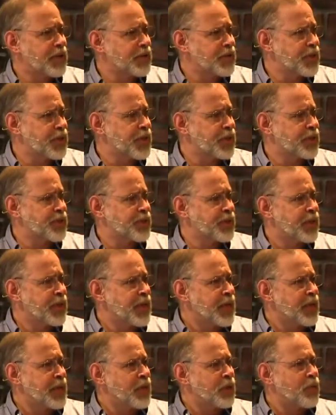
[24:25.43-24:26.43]
cities,
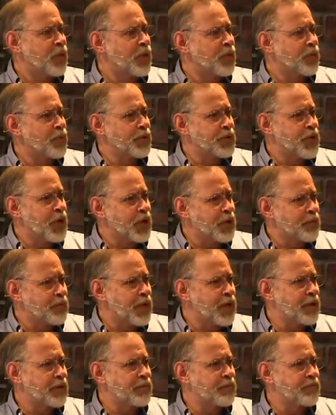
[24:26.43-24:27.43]
whether we're talking
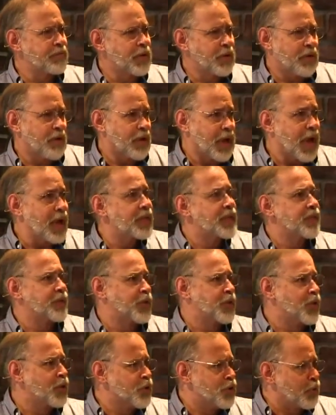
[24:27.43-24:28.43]
about all kinds of
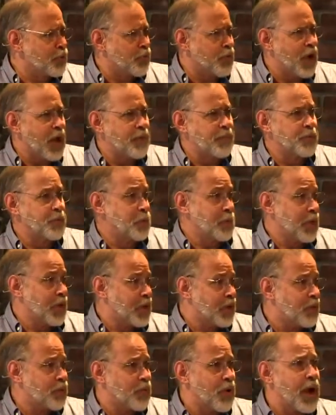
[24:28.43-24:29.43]
social problems,
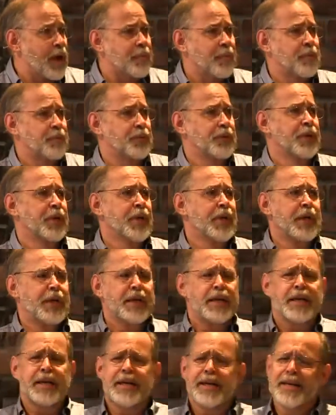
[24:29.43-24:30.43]
political problems,
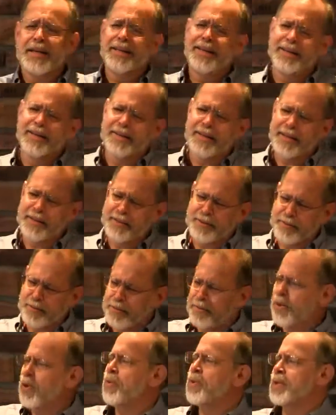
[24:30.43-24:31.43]
and you know, that's,
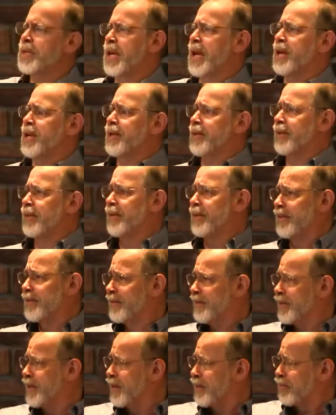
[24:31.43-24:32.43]
we've always had
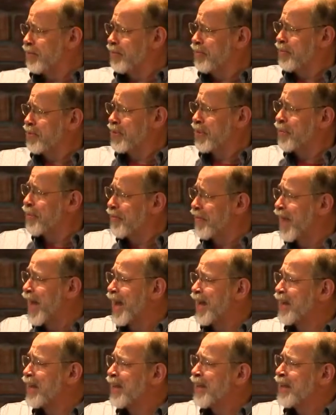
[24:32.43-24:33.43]
some of
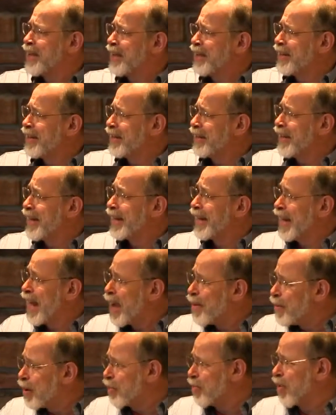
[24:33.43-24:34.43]
that,
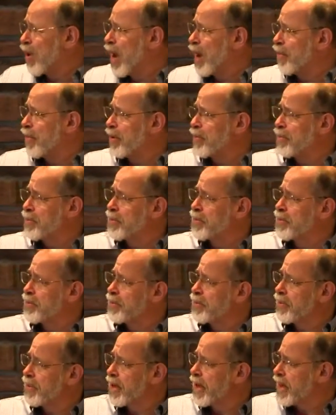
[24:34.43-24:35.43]
economic problems
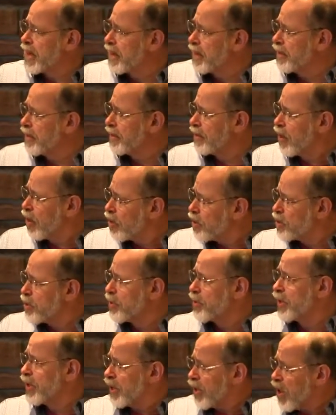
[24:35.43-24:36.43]
are getting
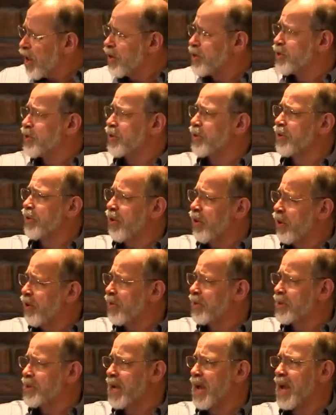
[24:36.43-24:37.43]
larger and larger all
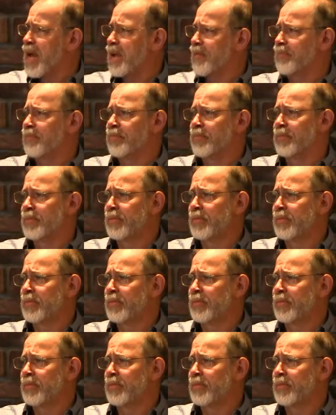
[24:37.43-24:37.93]
the time.